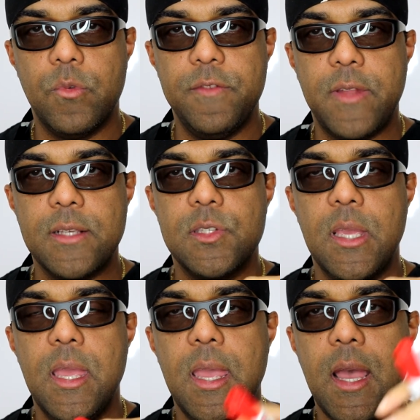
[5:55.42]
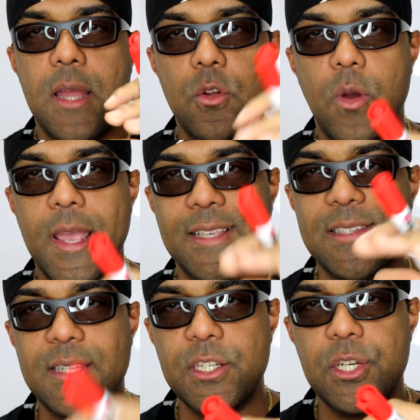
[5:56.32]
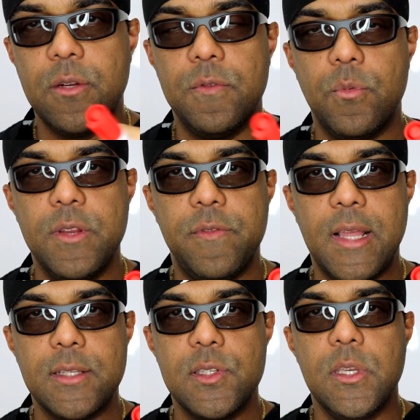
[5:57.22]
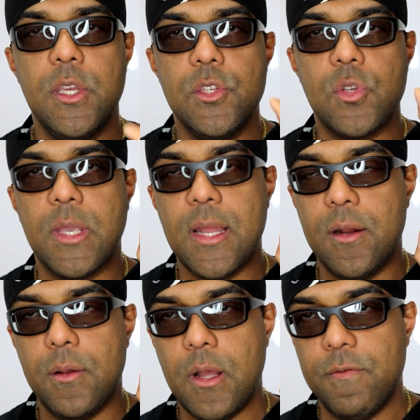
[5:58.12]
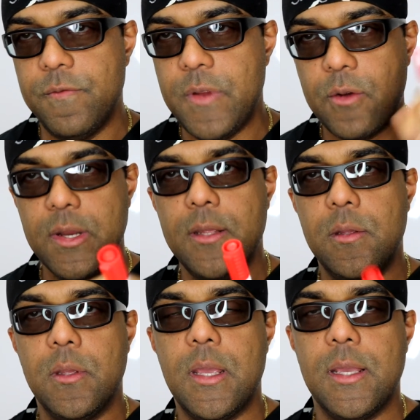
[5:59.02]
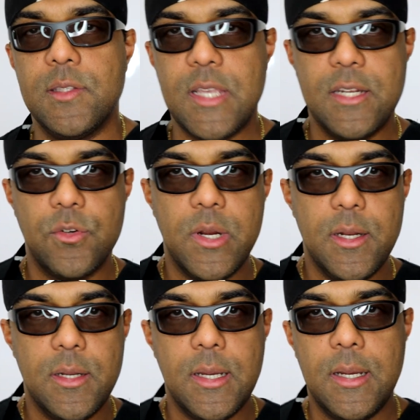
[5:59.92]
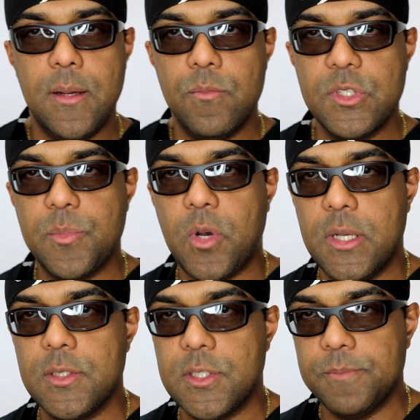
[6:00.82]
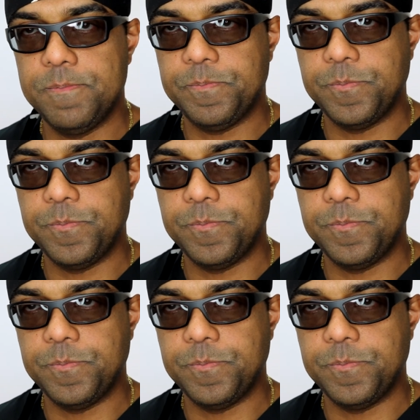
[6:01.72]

reflex and no extinction of the reflex. So you get a very exaggerated response.